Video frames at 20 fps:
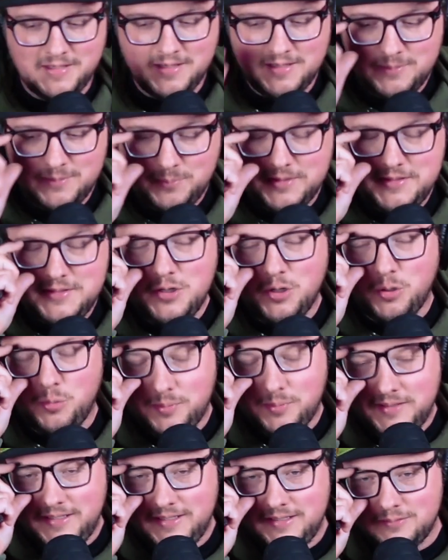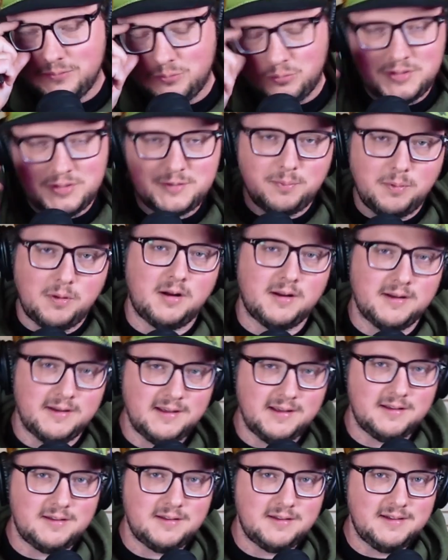but nobody
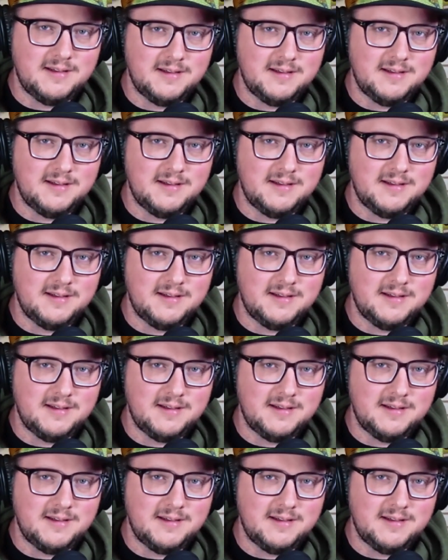responded.